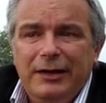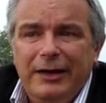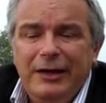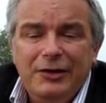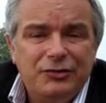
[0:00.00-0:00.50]

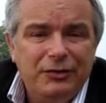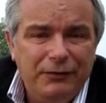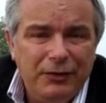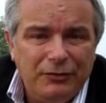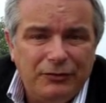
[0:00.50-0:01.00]
a history of
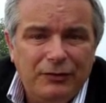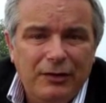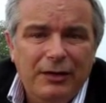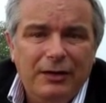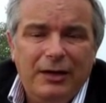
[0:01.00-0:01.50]
use.
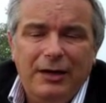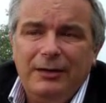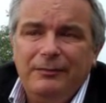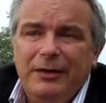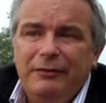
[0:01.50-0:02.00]

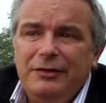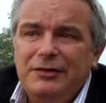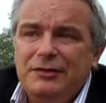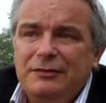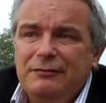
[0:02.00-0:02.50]
There
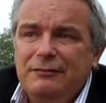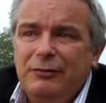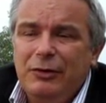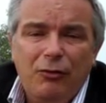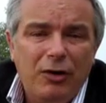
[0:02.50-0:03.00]
is
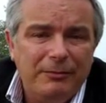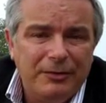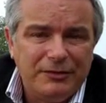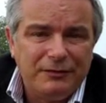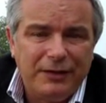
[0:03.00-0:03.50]

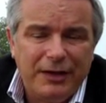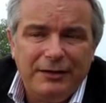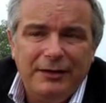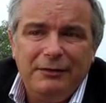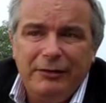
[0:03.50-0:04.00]
requirements for
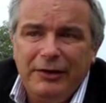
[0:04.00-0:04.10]
that in the